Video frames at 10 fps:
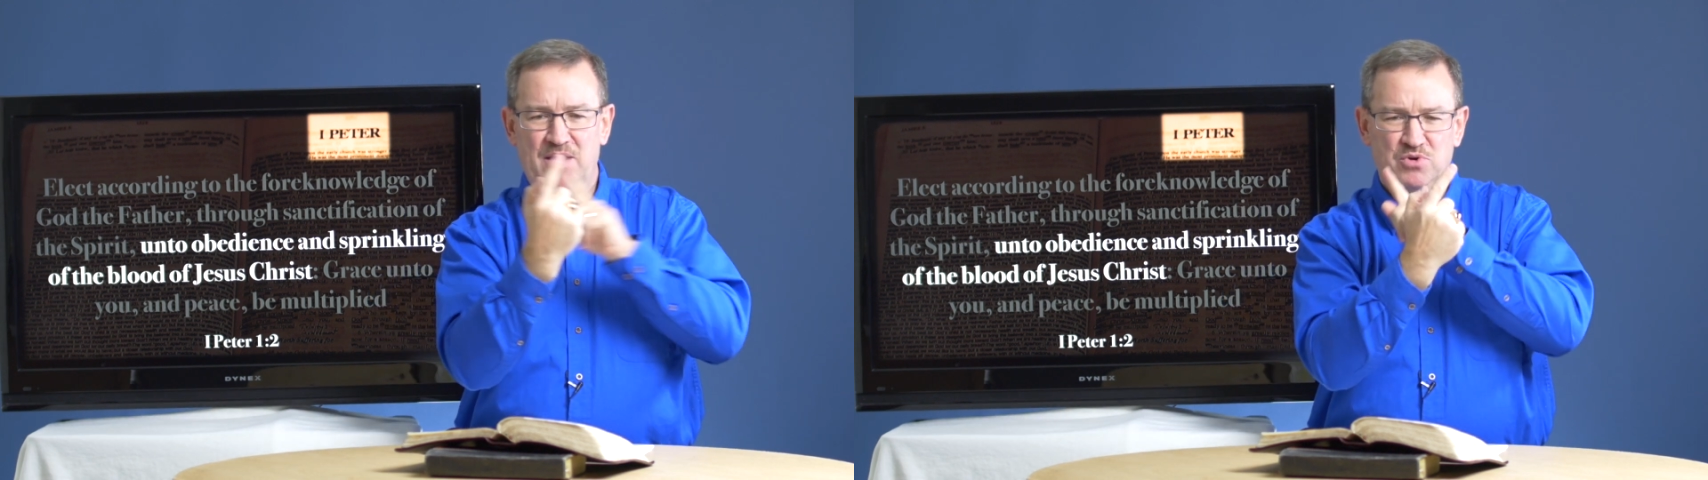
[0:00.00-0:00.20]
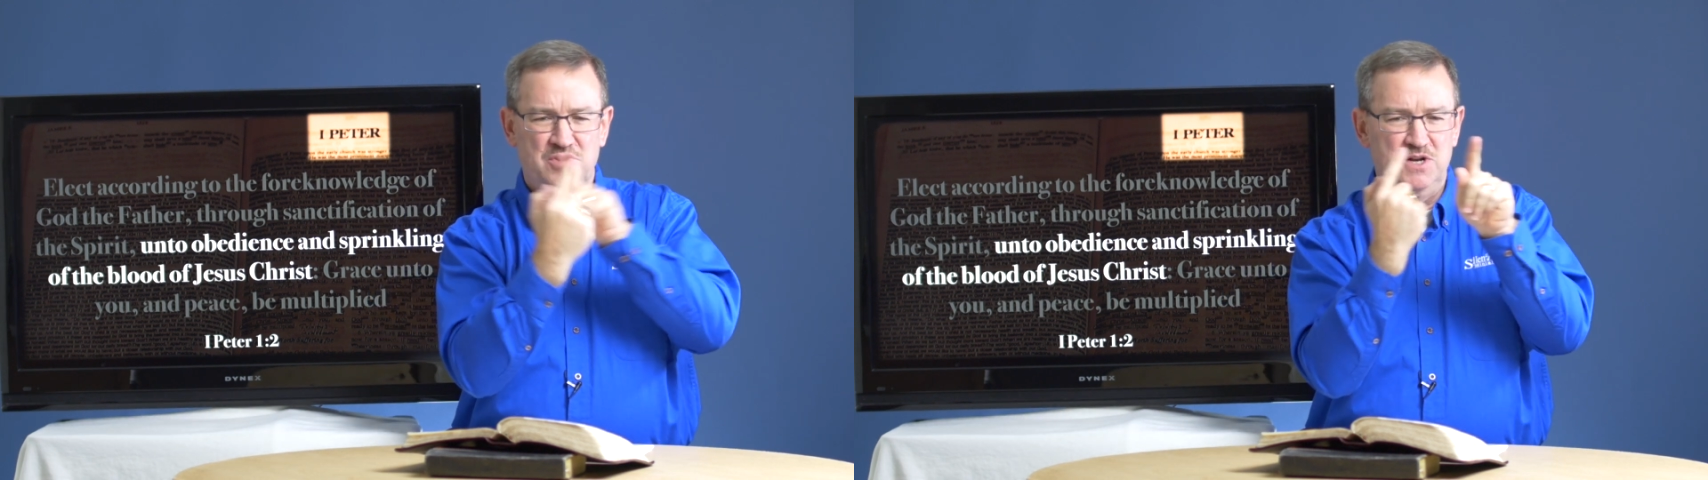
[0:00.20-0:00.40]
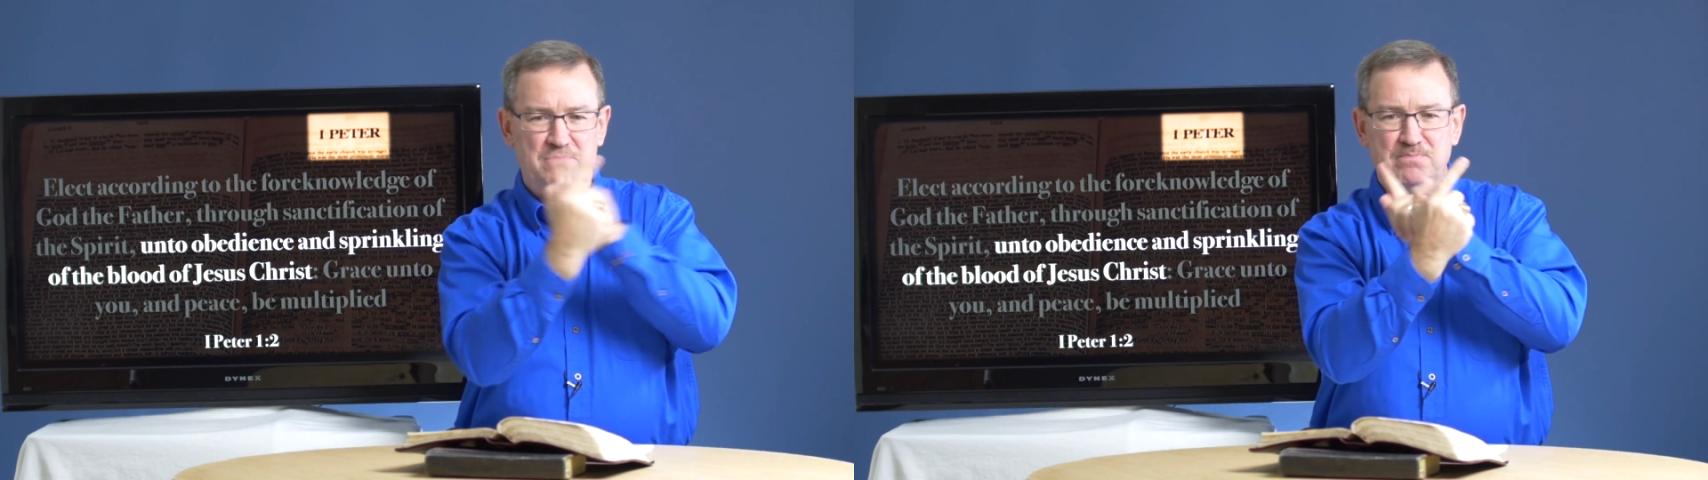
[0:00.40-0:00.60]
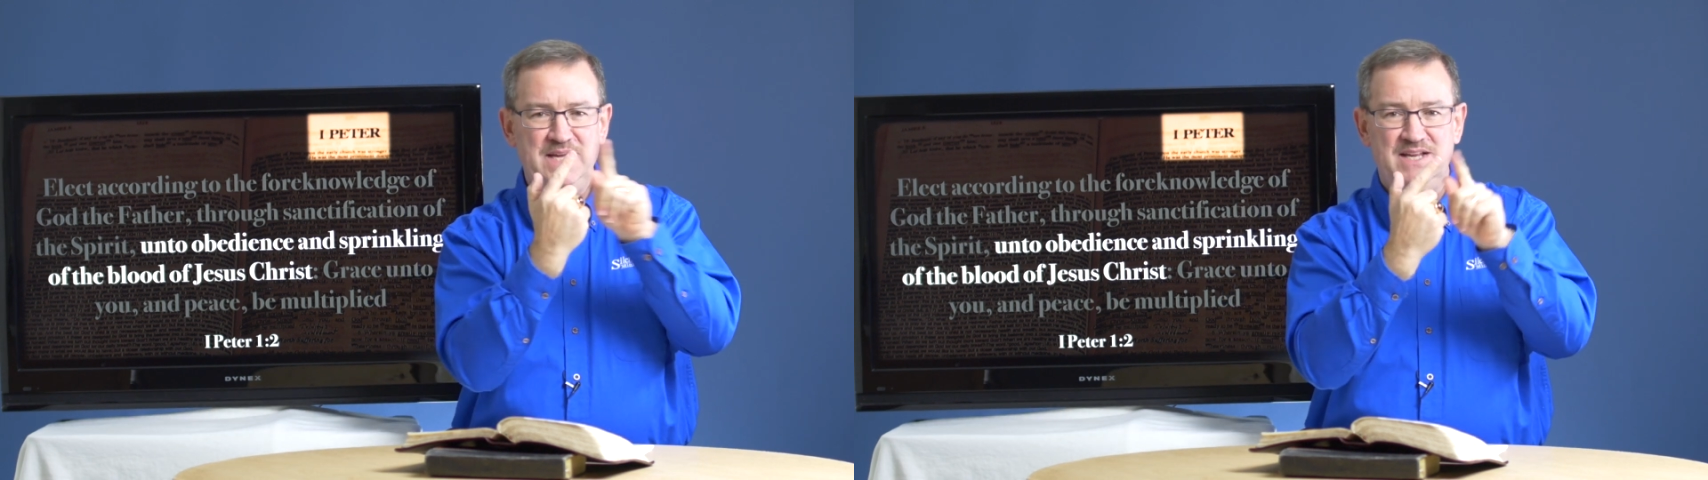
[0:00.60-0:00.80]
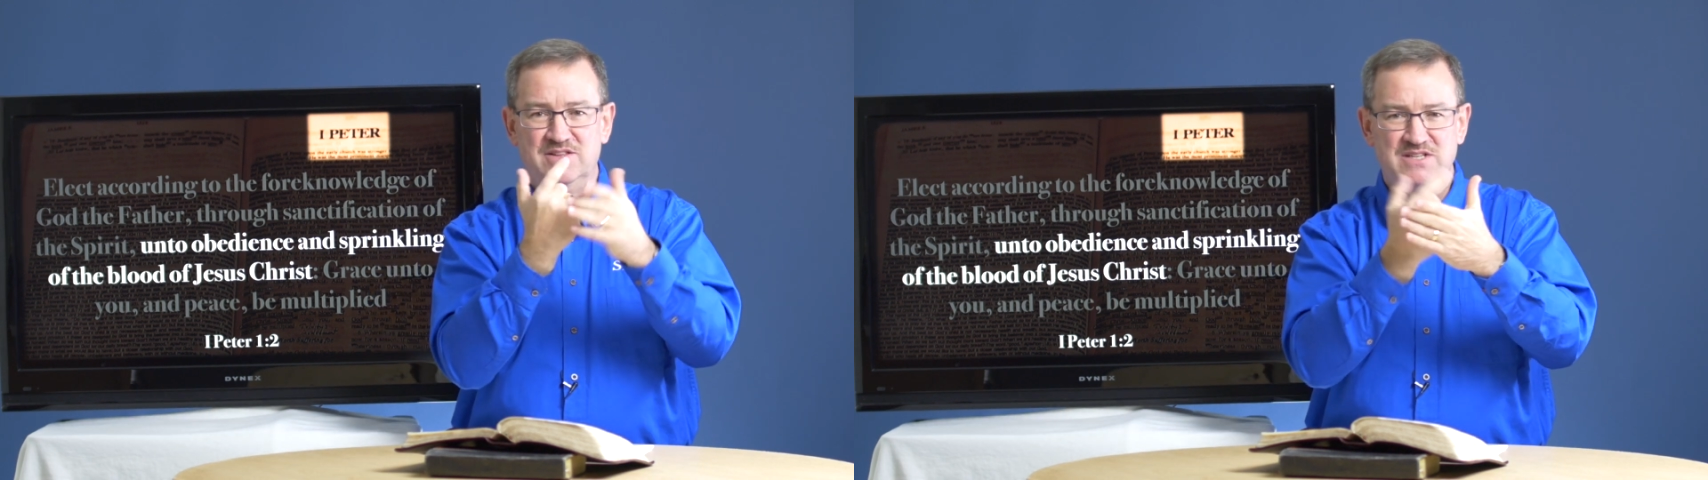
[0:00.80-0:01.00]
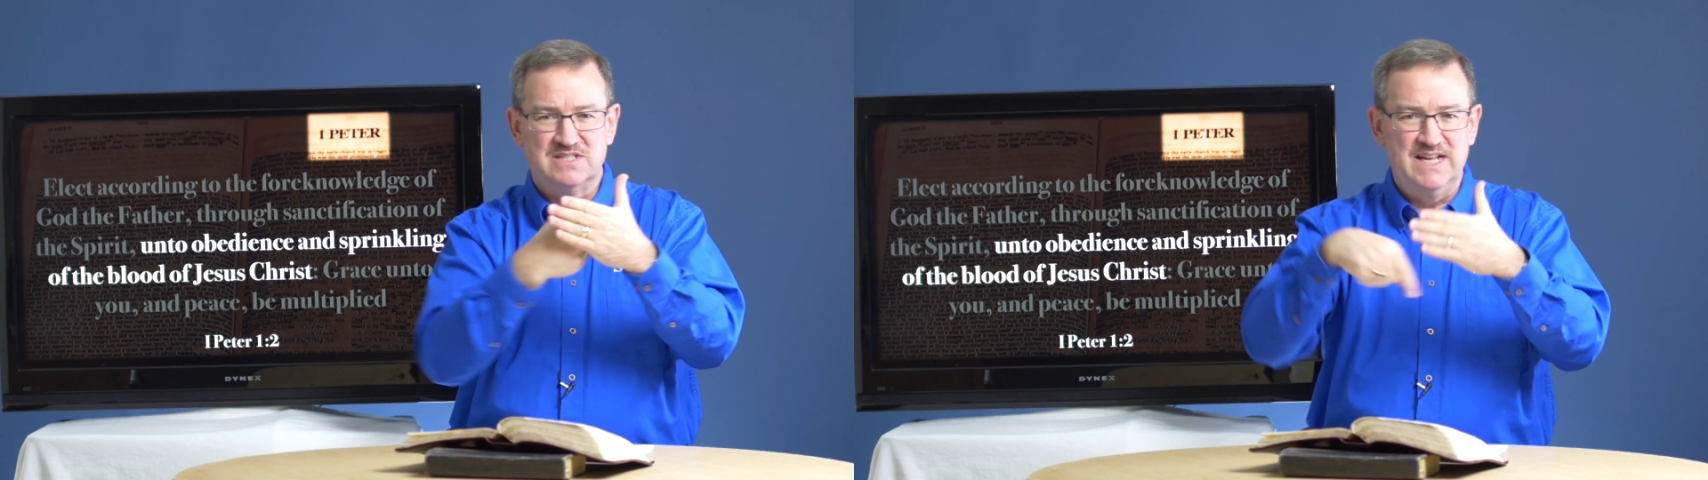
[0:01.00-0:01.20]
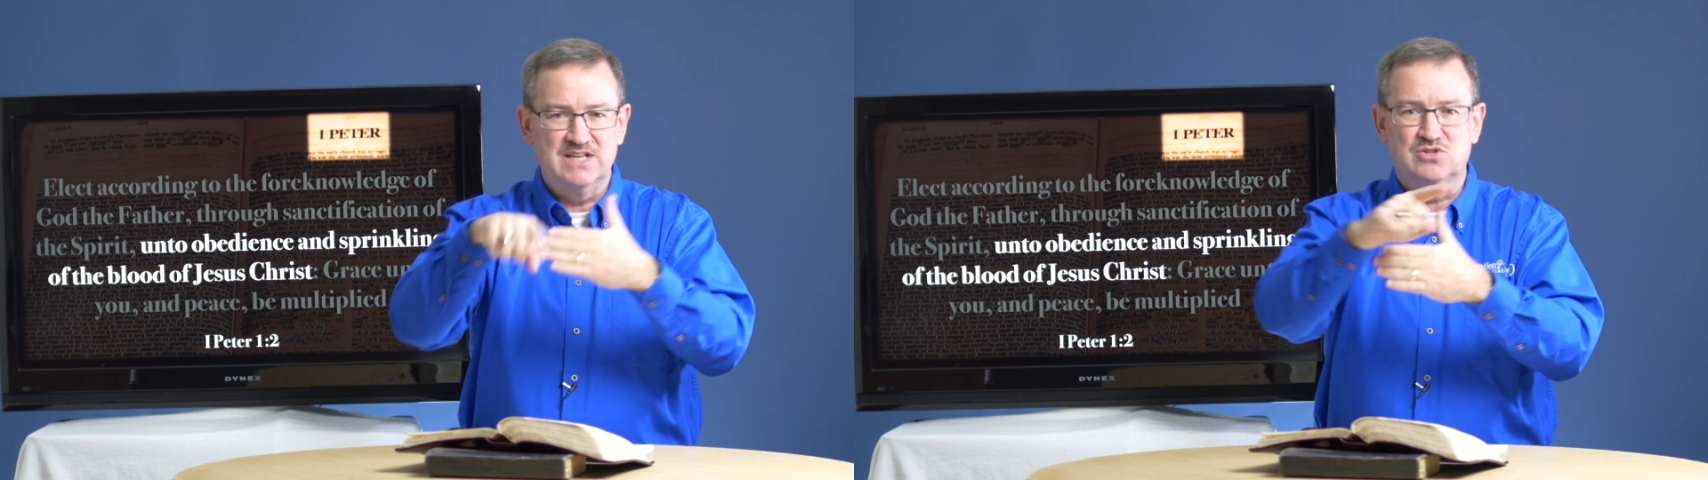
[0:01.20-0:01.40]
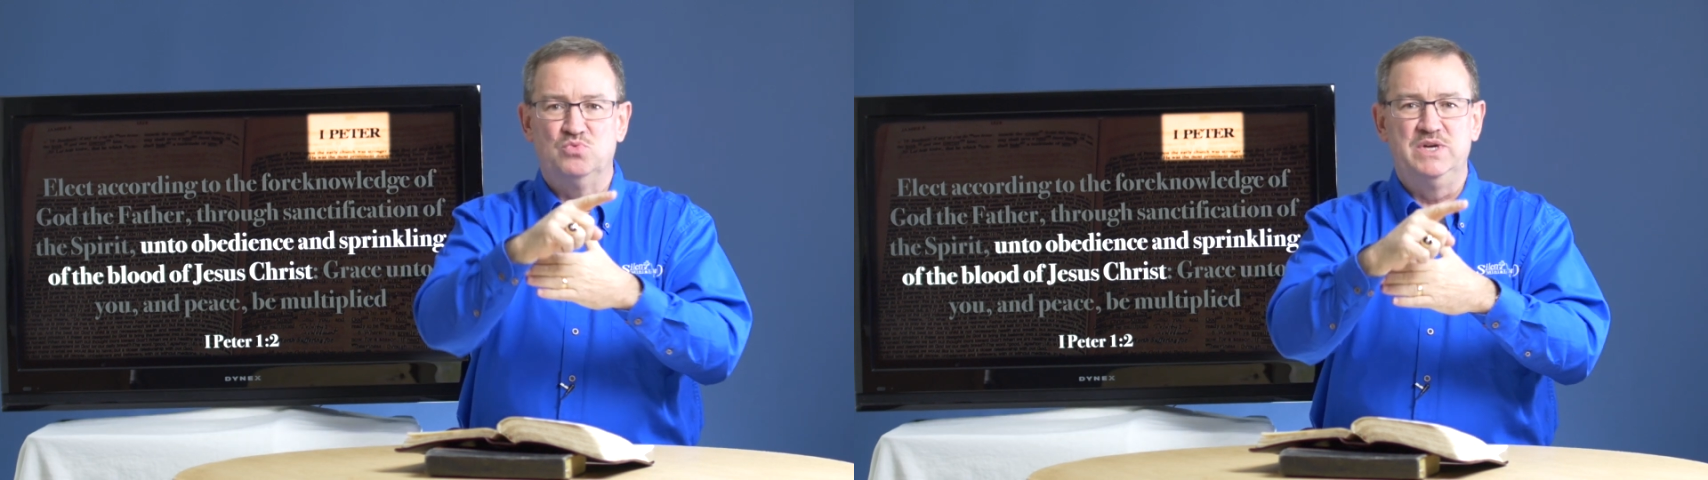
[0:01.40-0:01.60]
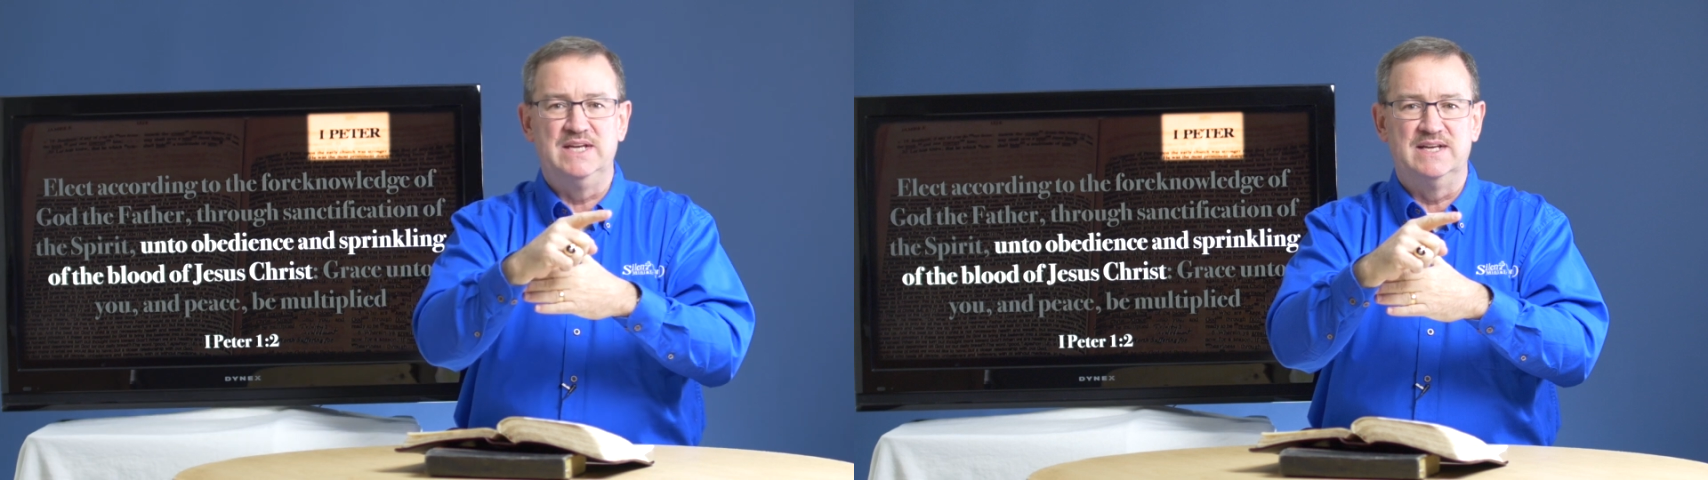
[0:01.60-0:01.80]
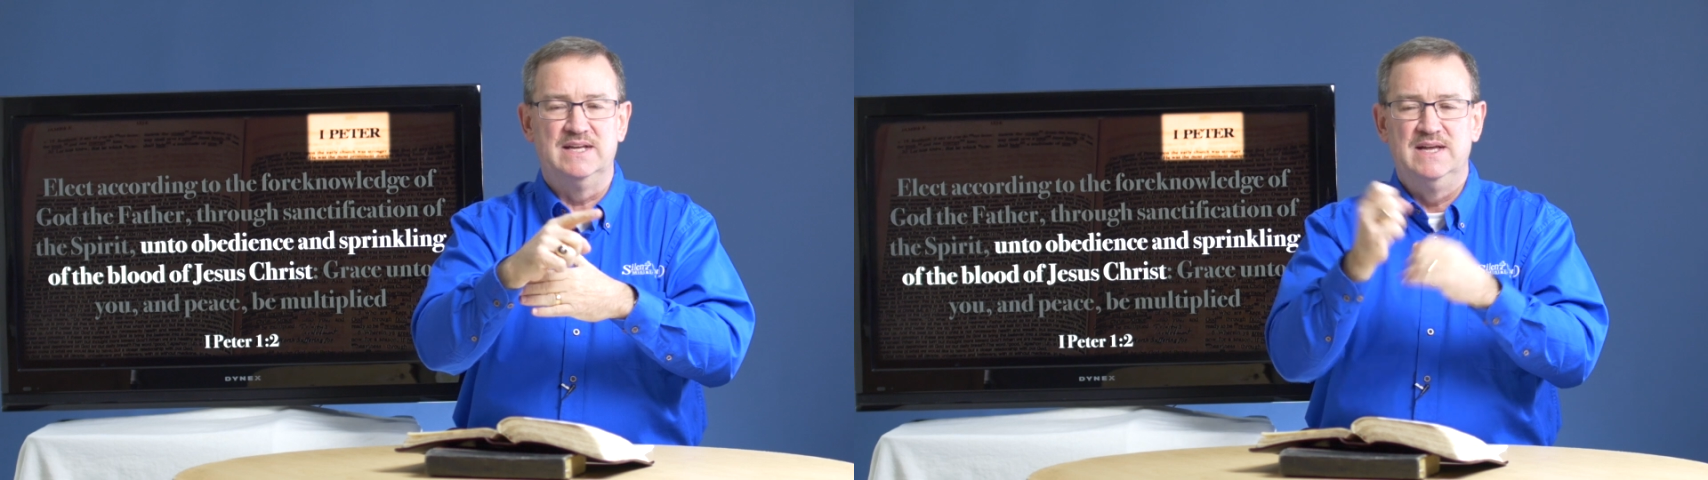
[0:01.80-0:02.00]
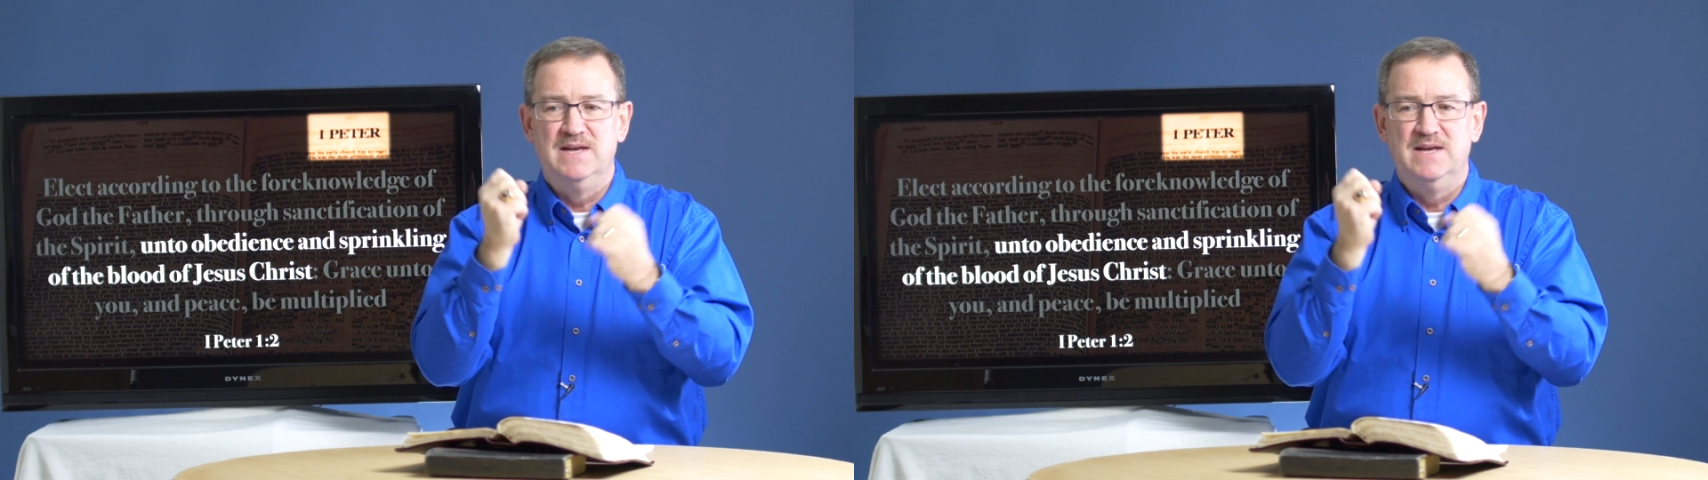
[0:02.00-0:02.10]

we're going to meet this next week,